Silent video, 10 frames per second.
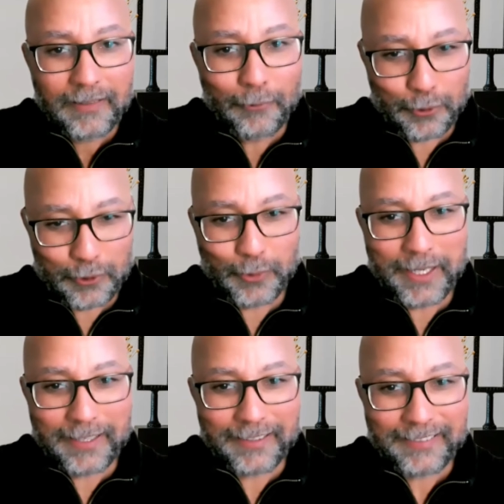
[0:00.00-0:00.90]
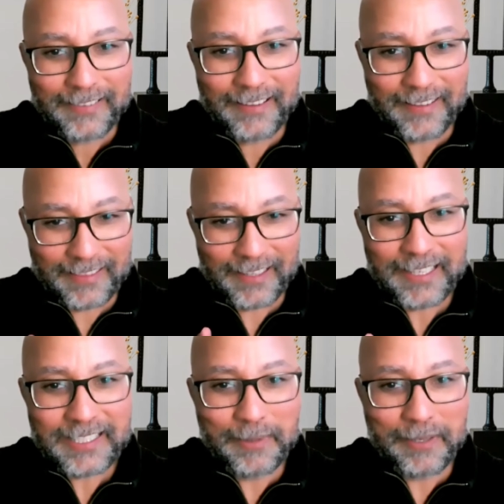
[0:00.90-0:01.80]
who's doing it and that the
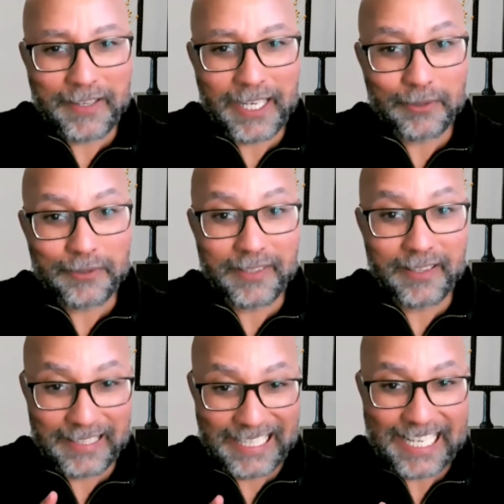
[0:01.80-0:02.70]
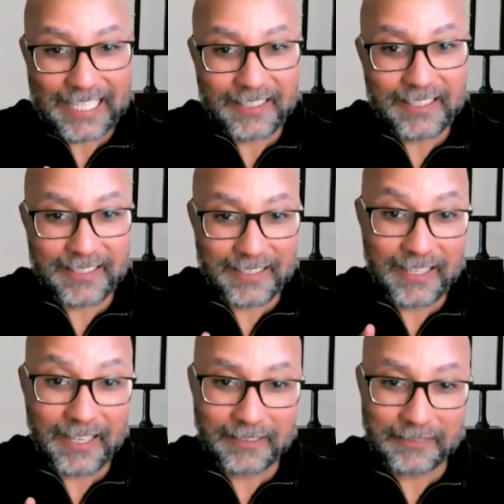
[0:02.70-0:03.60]
customer values, then it is a
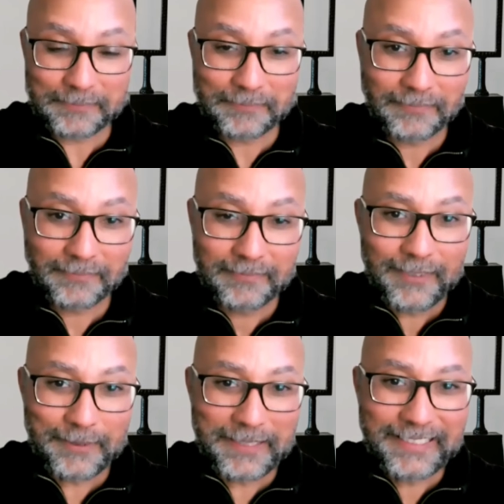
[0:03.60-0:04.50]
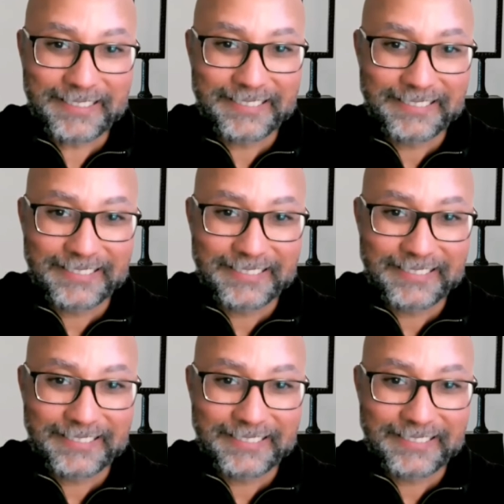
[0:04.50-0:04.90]
10, right?